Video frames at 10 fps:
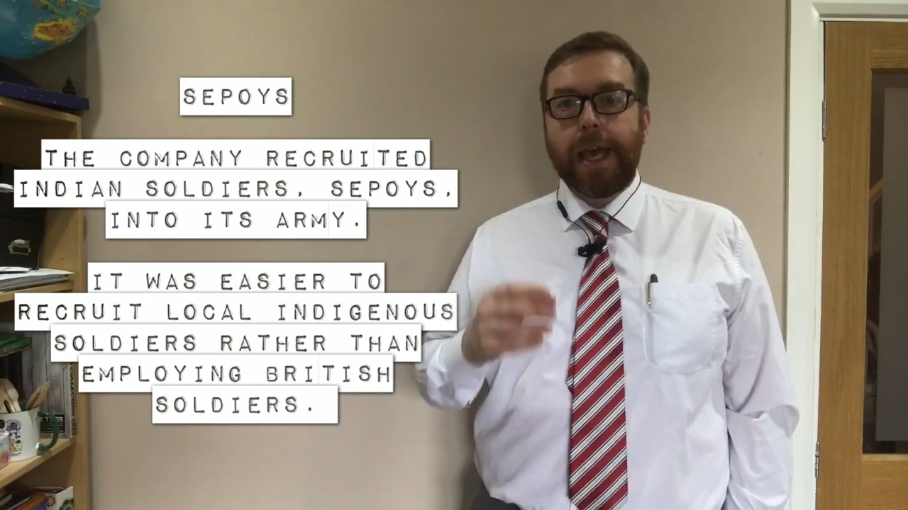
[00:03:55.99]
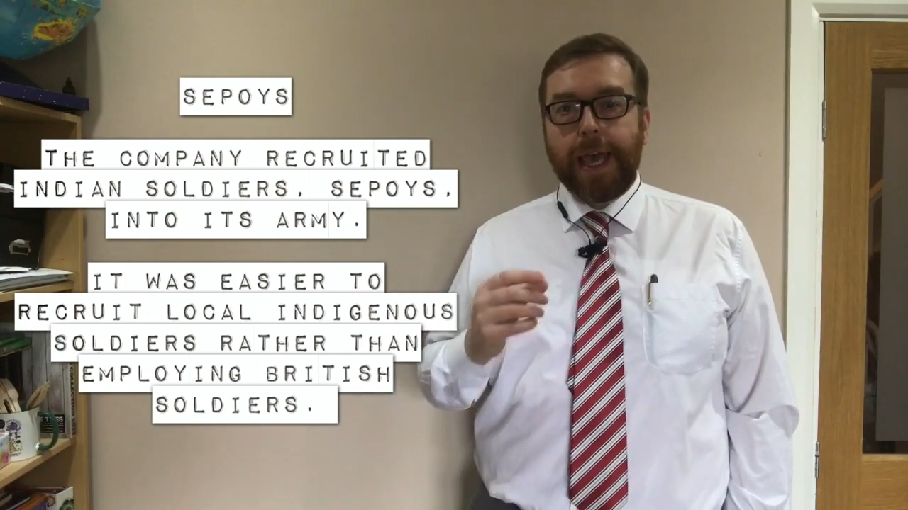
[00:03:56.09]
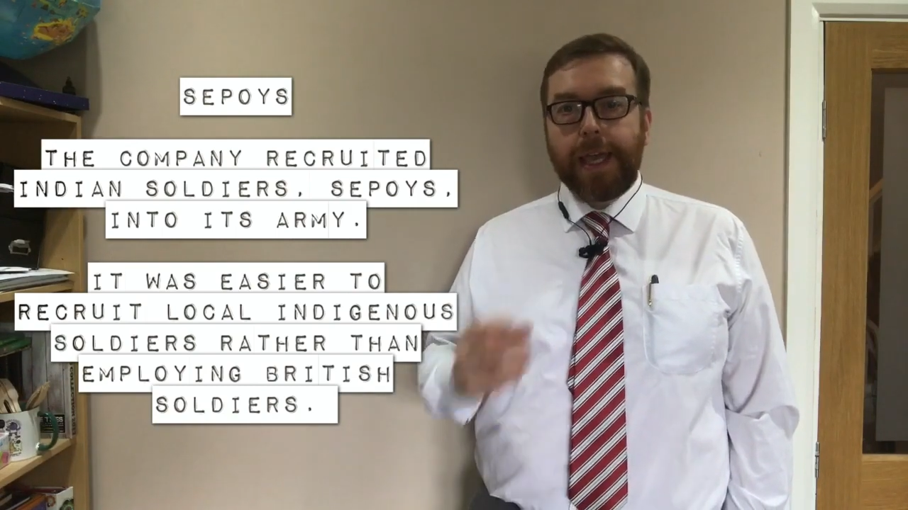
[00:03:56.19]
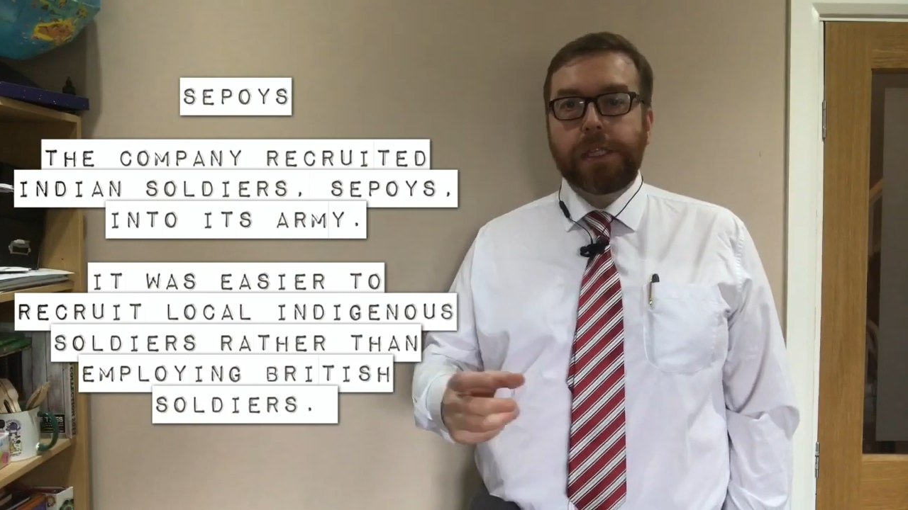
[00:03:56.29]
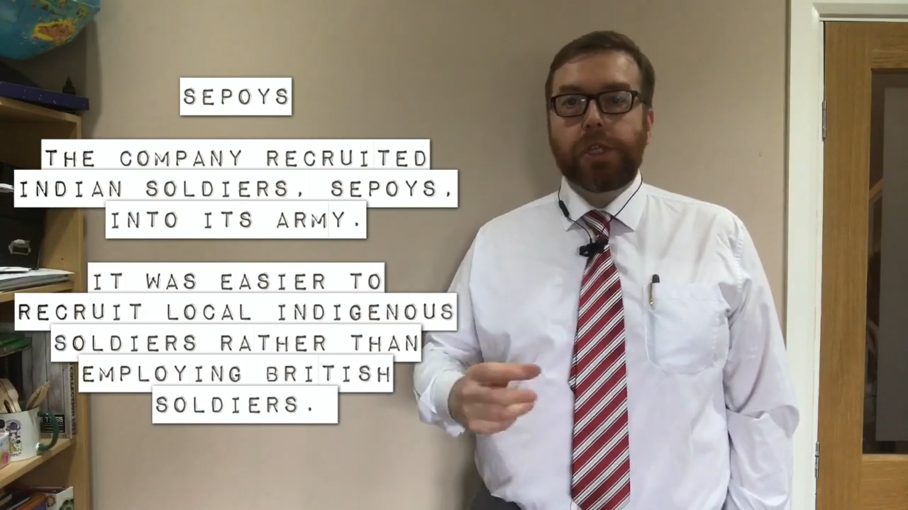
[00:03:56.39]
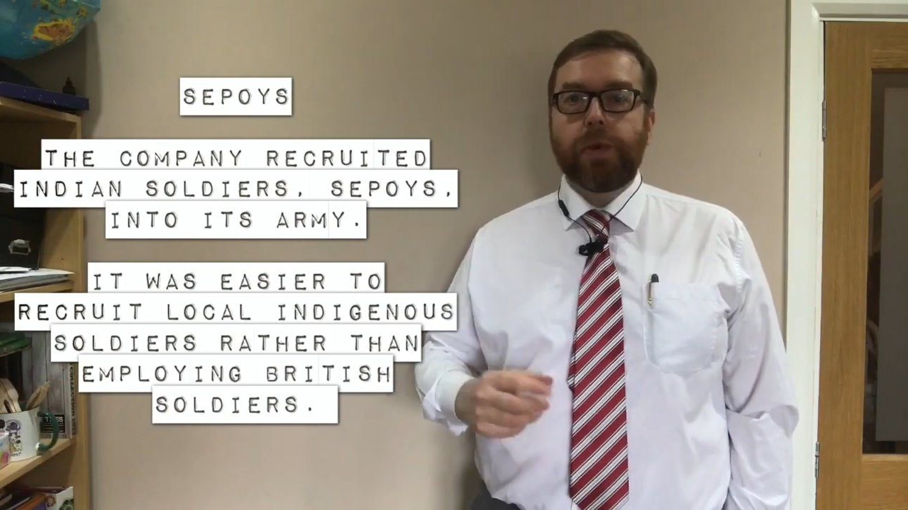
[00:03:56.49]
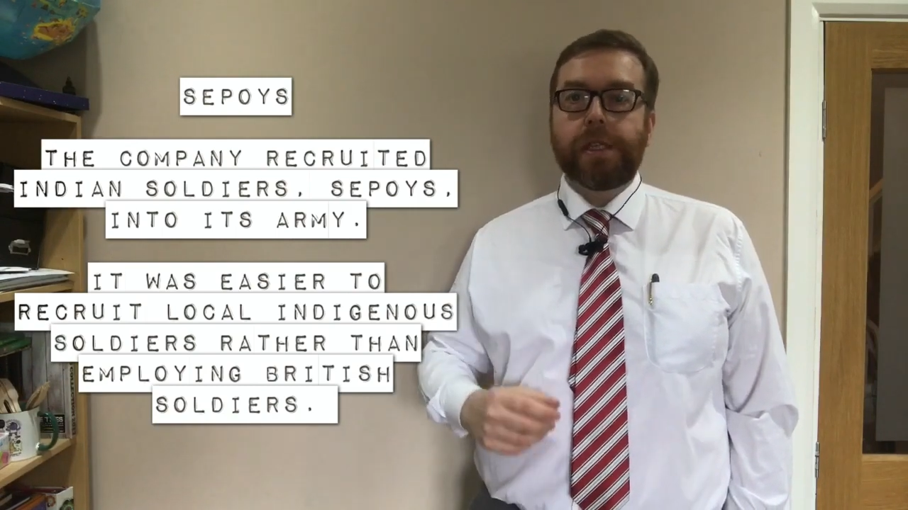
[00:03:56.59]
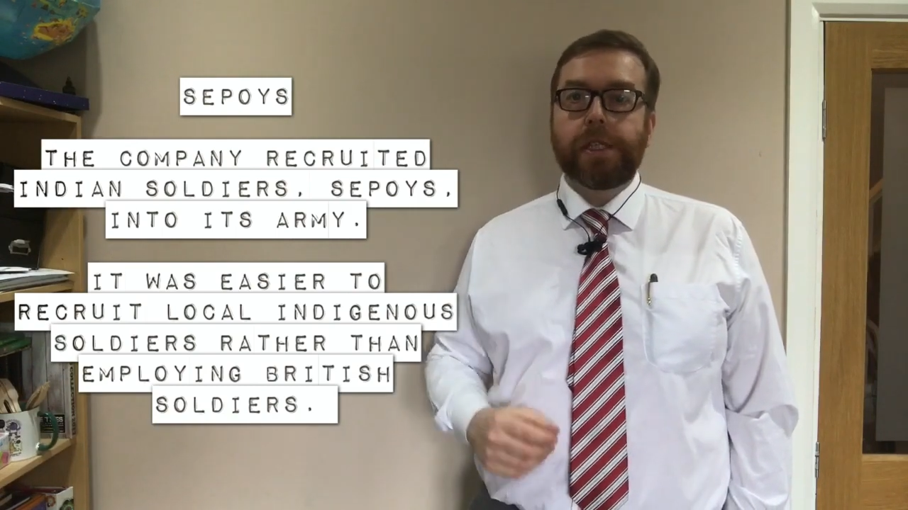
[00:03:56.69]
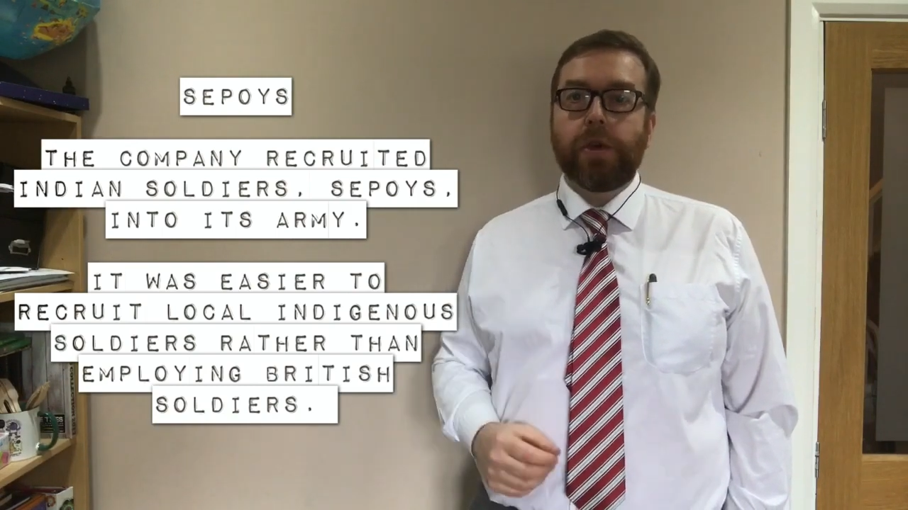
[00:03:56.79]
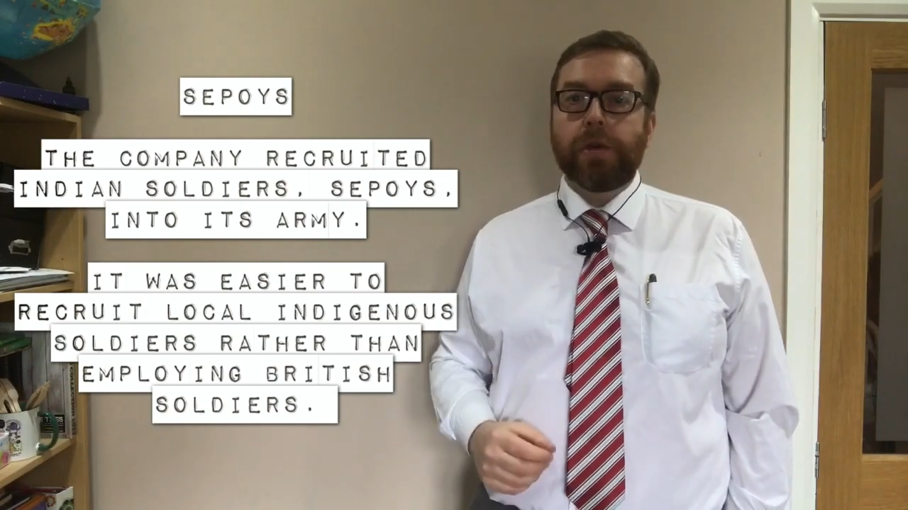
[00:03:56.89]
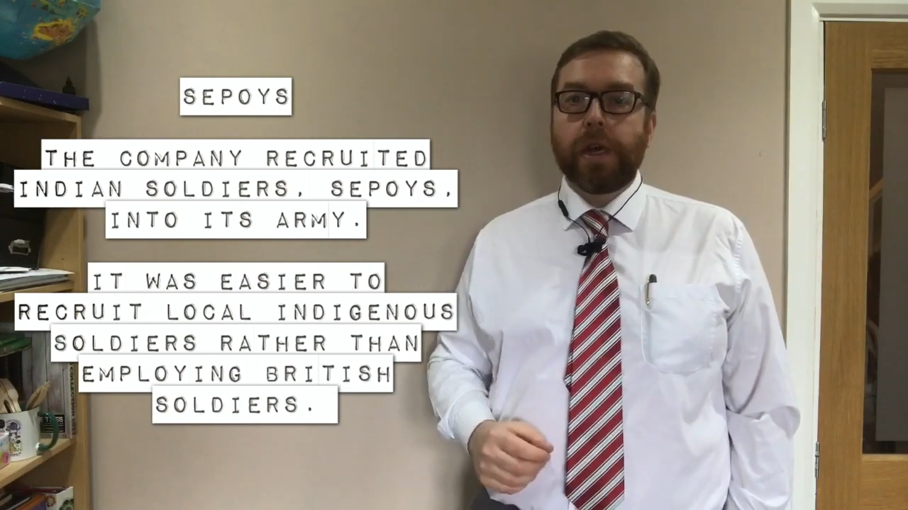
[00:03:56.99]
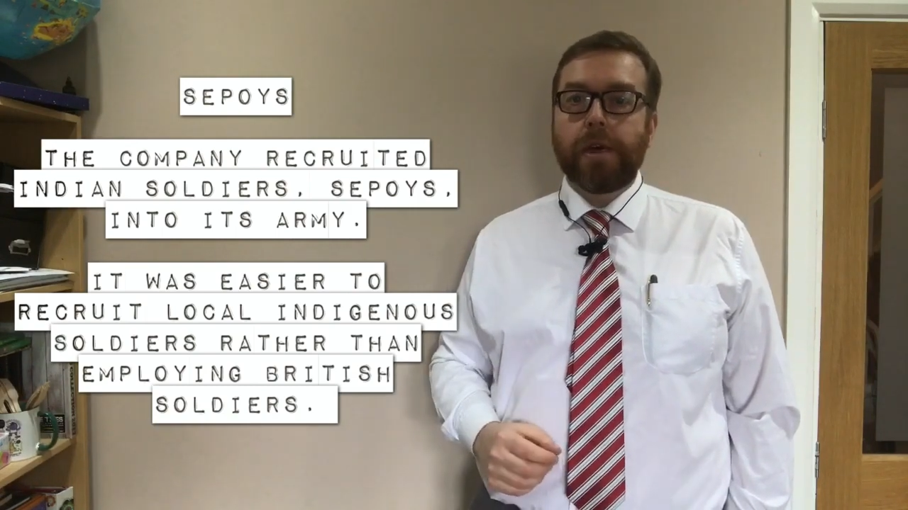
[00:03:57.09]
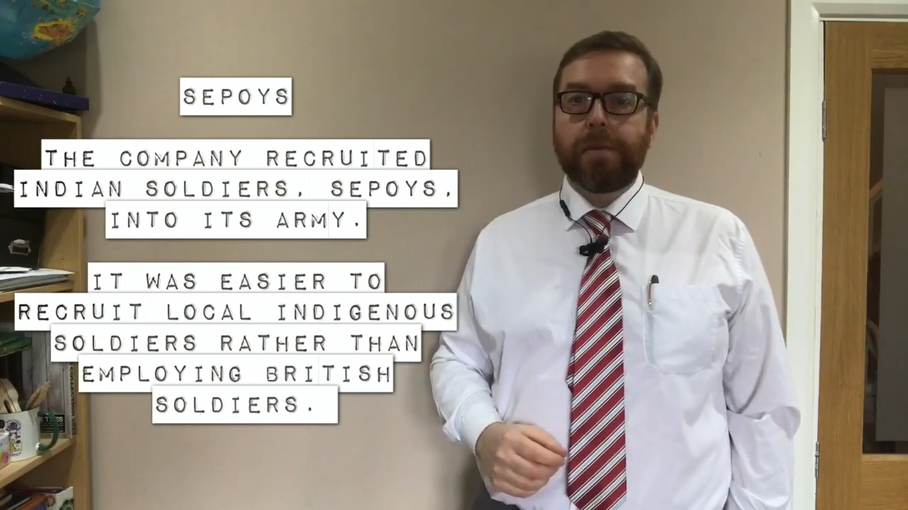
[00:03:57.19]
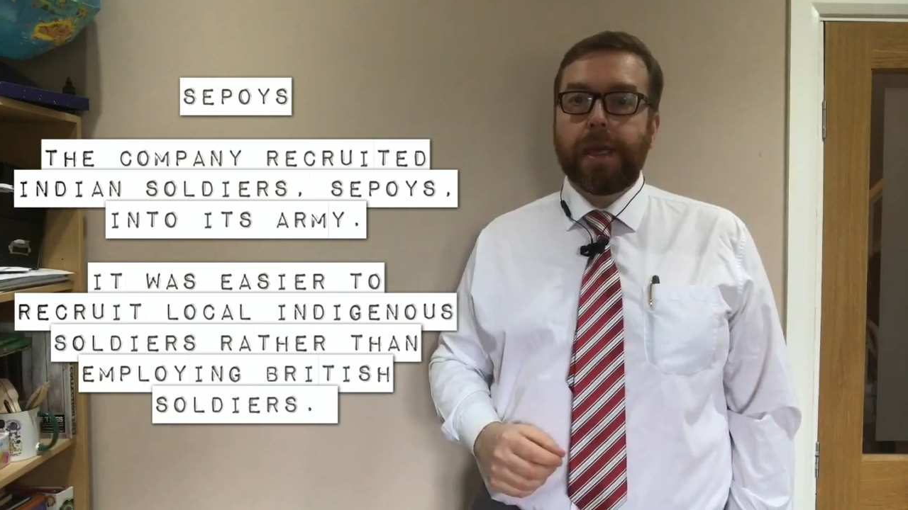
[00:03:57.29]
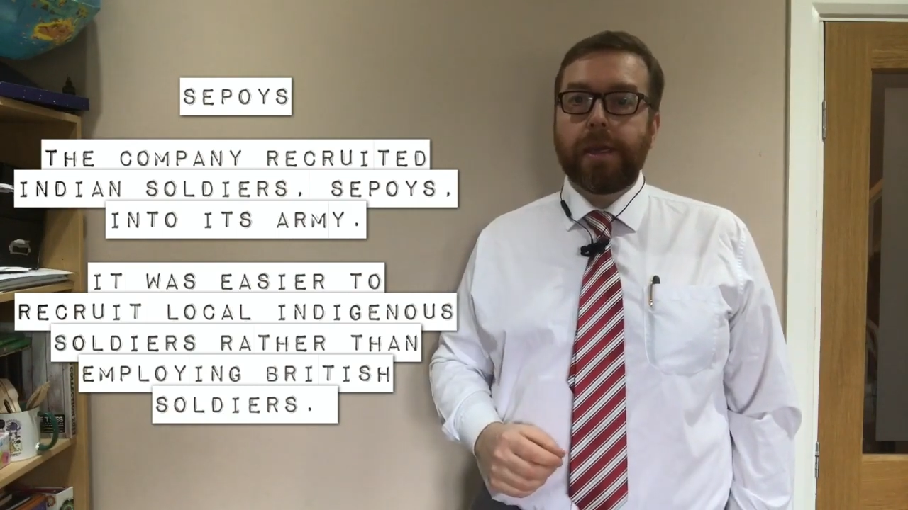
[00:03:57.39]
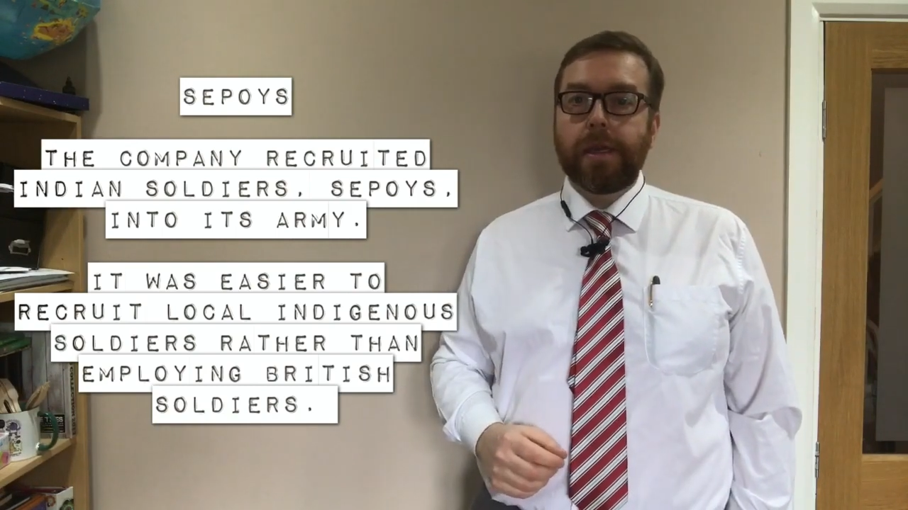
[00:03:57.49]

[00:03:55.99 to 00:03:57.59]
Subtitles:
into its own army.